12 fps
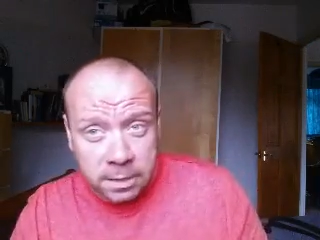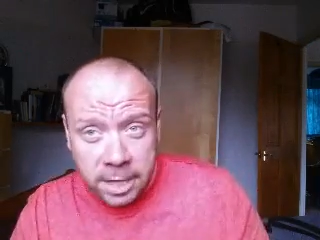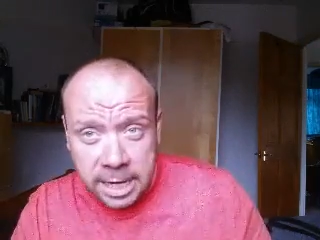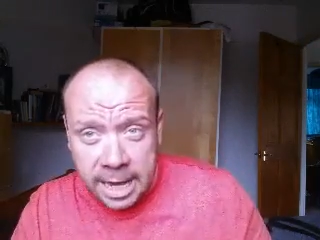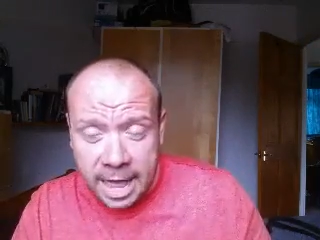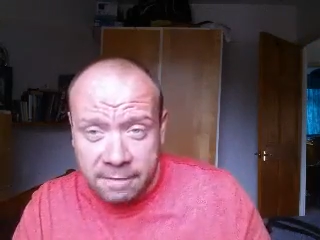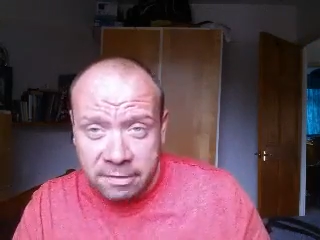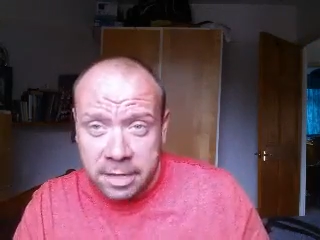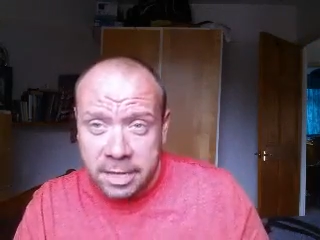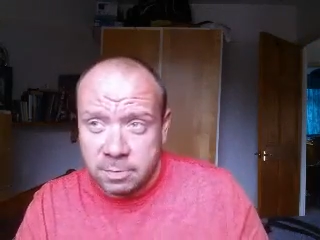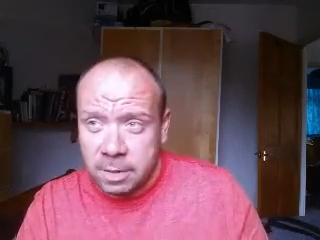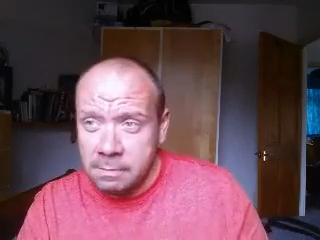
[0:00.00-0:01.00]
There you have
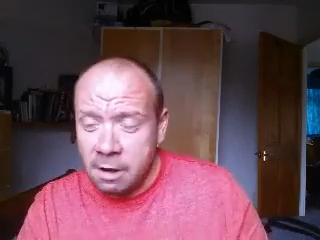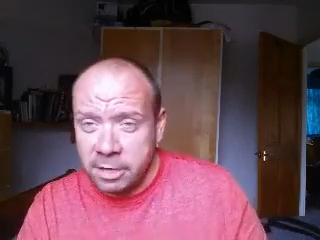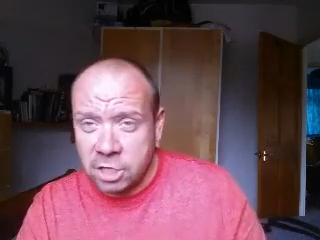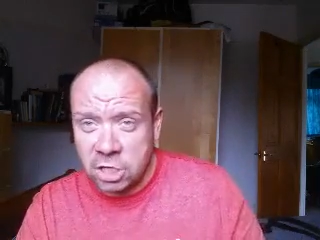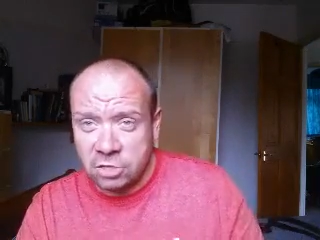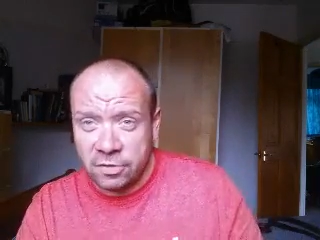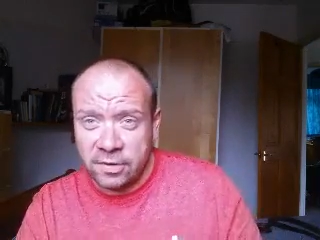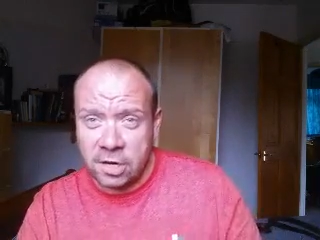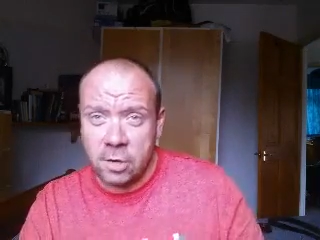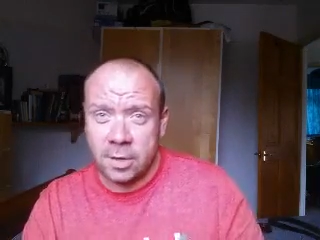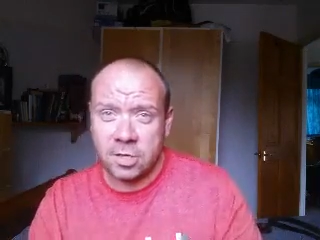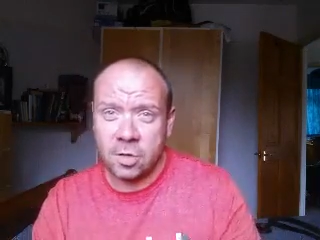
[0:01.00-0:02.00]
it. That's been my juice
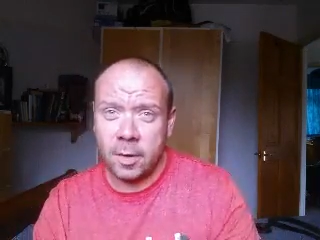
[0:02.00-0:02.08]
review. As